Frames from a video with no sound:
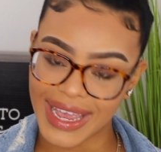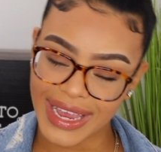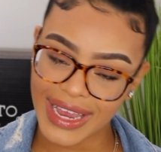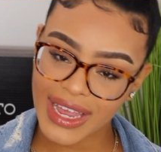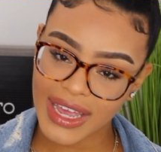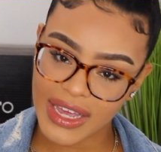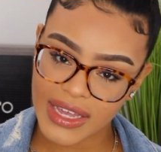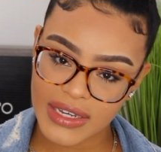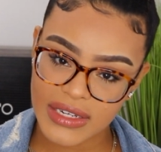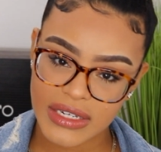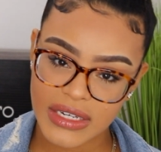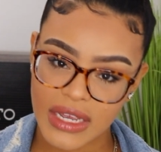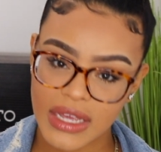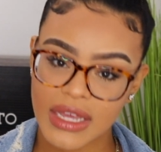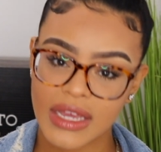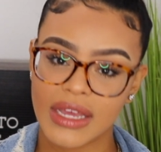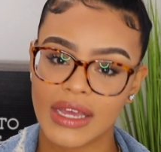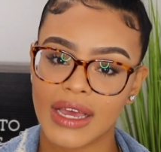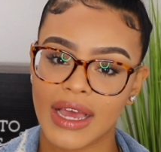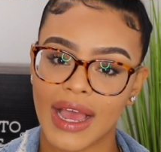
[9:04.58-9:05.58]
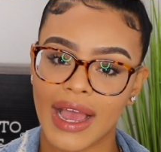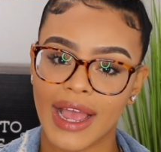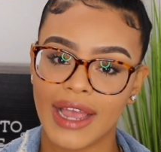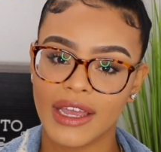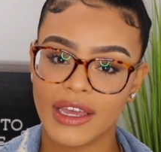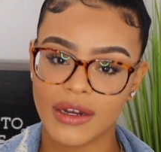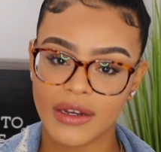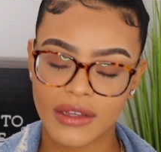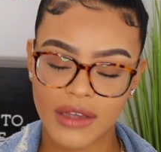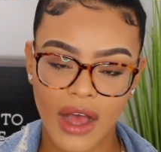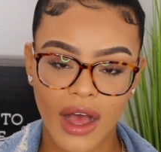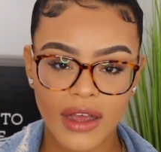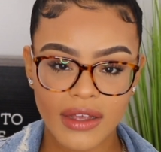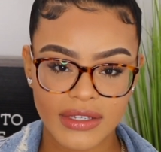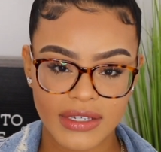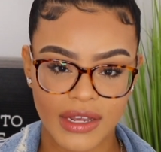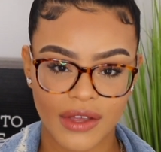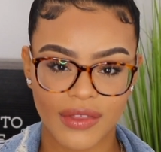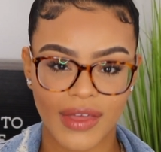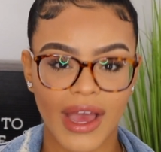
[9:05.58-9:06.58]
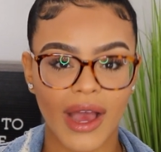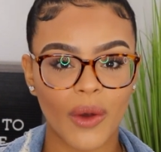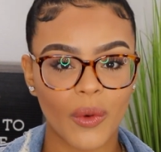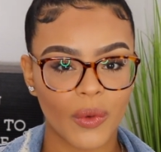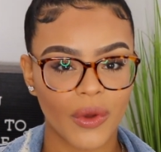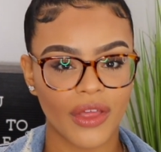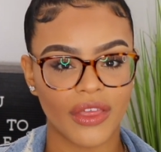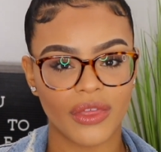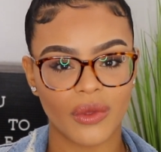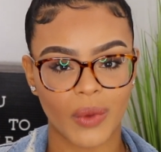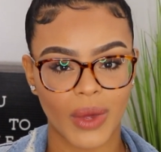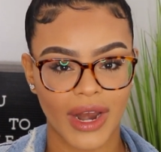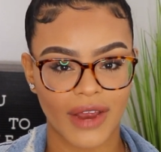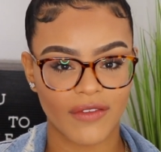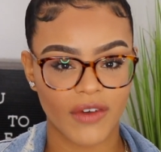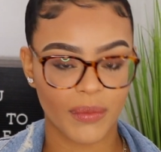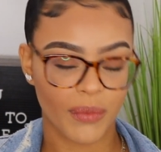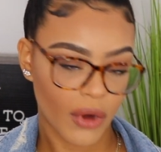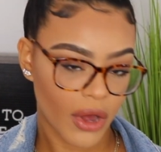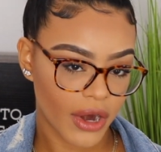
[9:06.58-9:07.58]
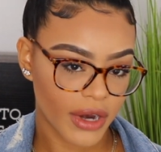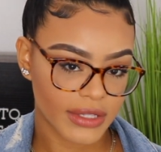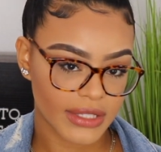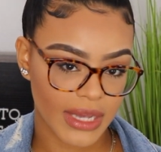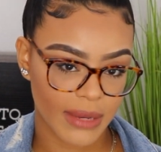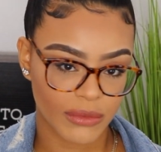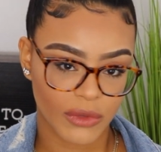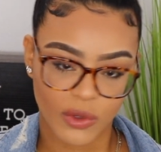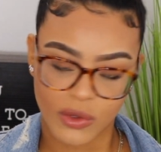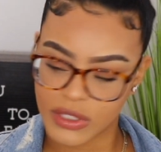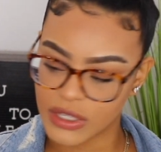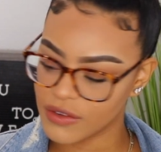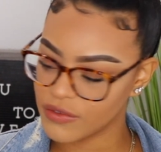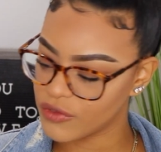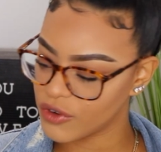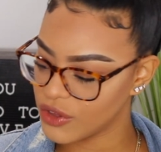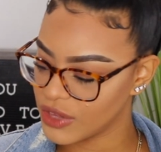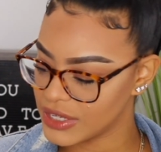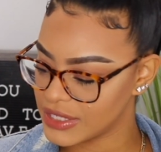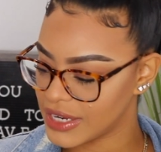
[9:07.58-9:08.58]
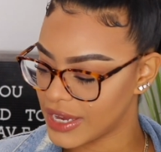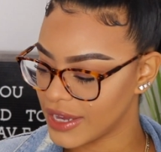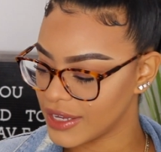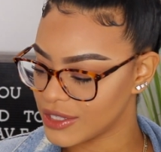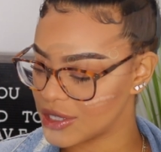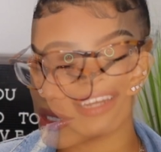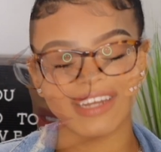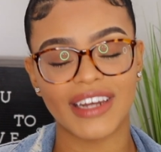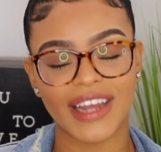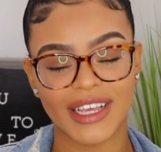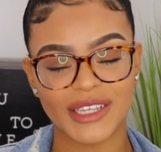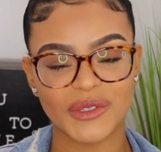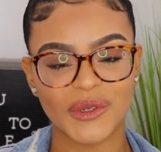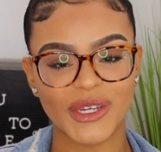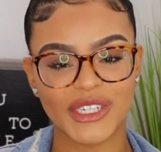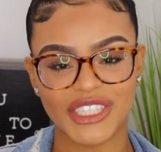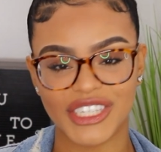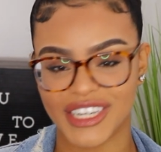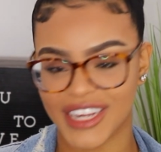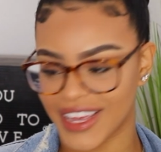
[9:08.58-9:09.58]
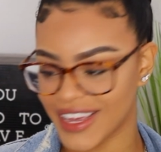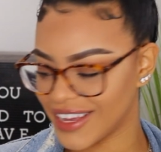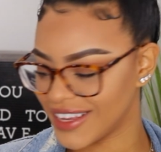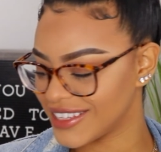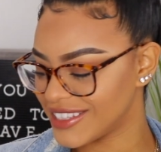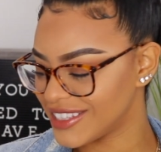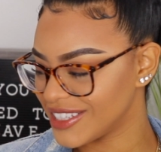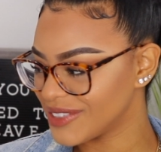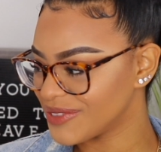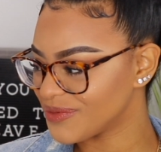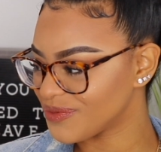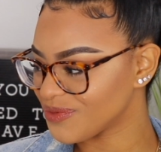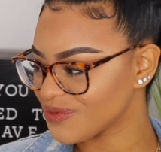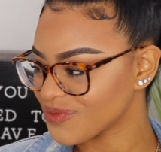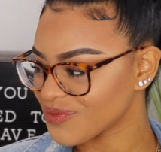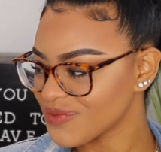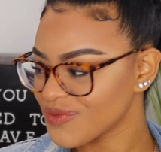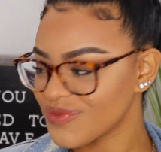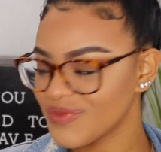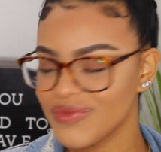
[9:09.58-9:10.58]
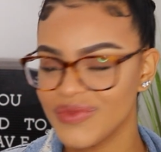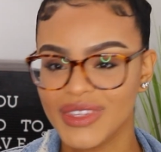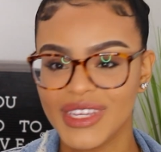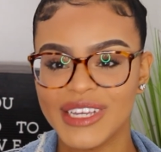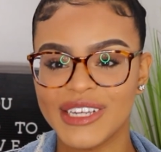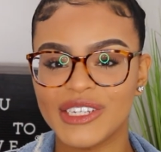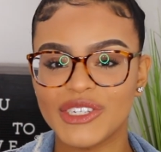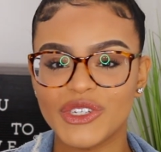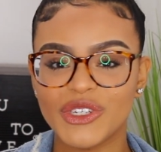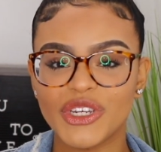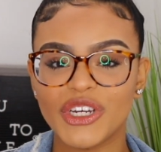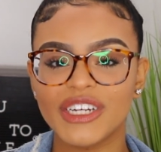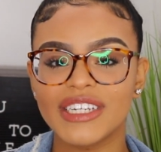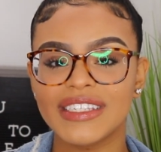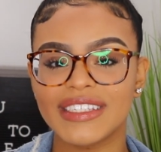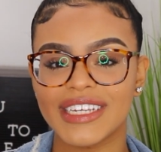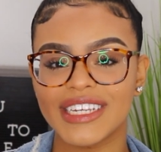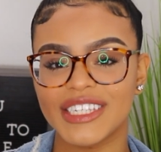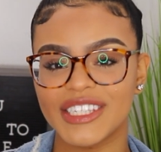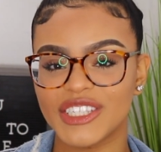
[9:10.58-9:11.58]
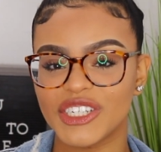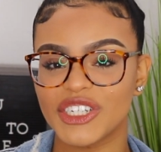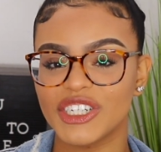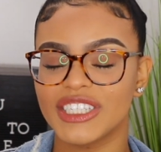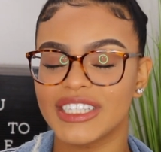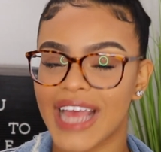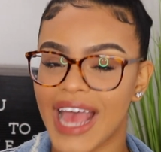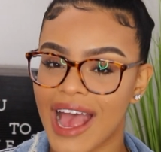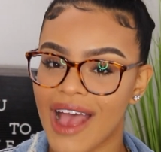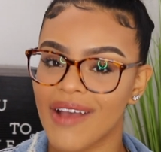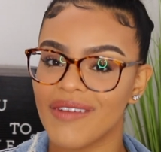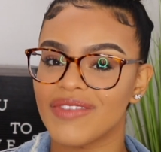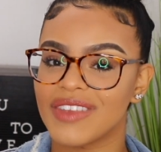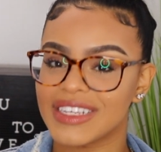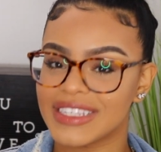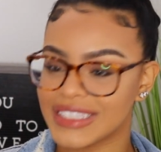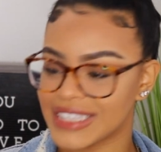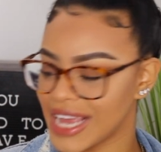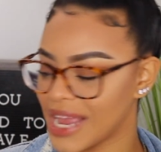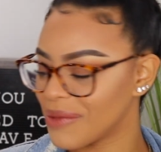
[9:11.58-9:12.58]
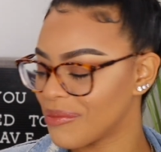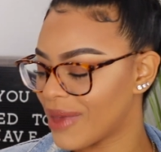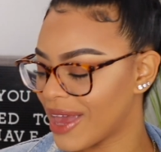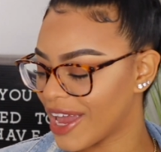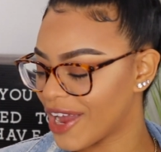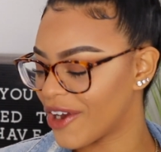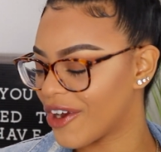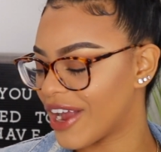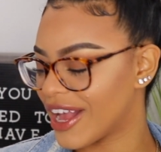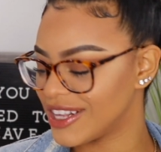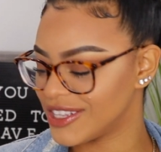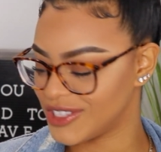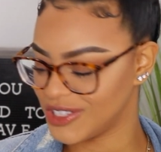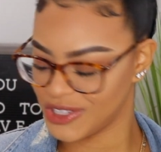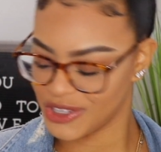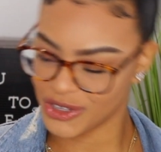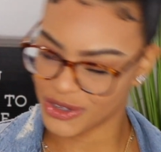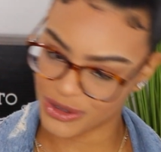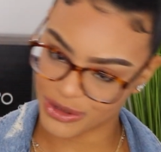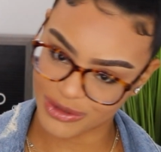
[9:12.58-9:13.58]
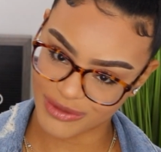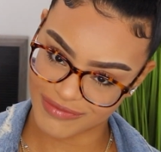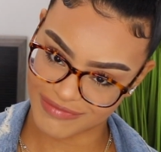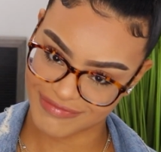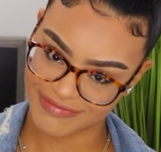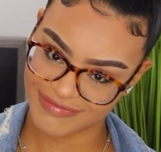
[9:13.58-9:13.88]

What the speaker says: and I can cocktail that with whatever product I'm using for the day. The next question is, do your sisters have the same hair as you?